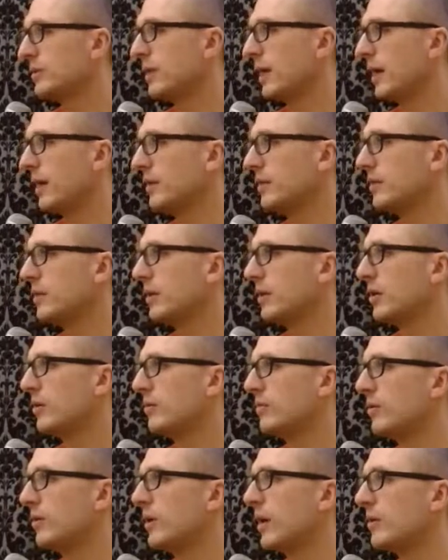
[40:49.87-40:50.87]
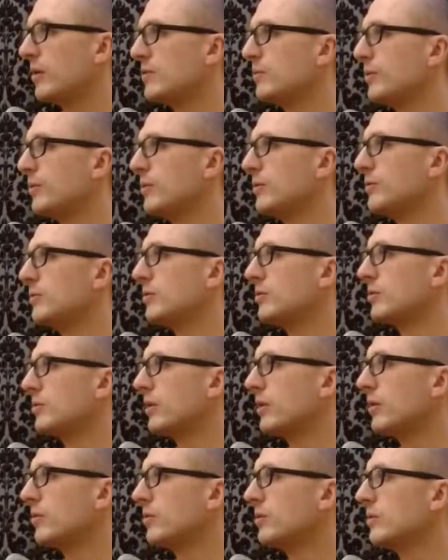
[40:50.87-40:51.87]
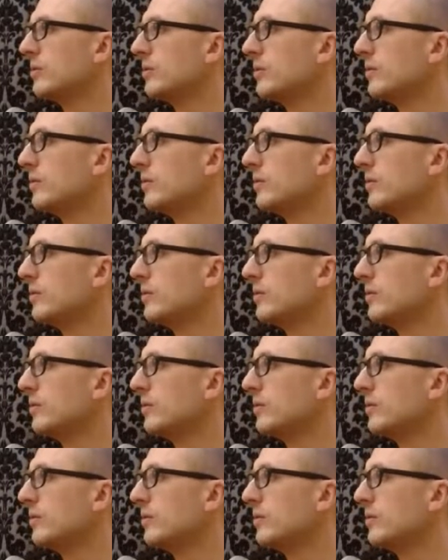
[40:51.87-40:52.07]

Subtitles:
that for our spiritual growth.